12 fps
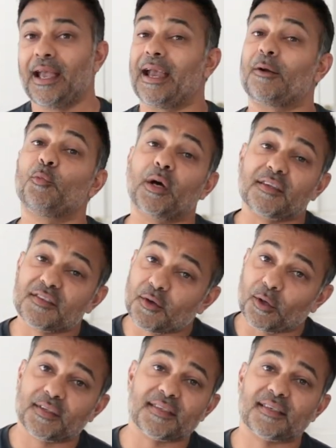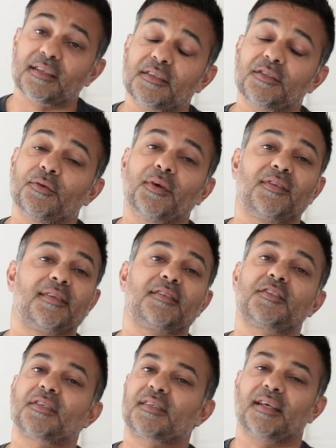And what salt is do is it's
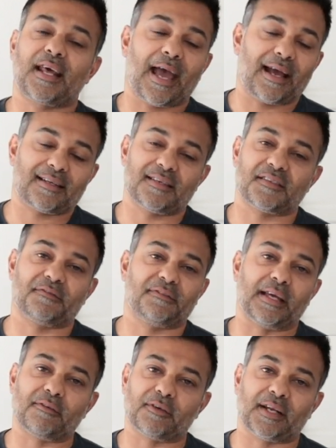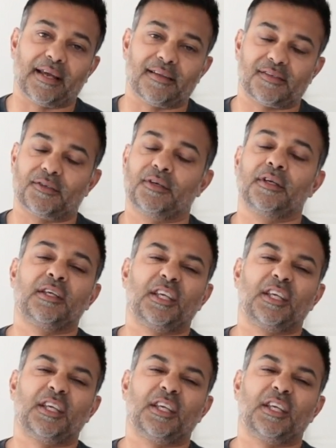just going to act as a flavor enhancer.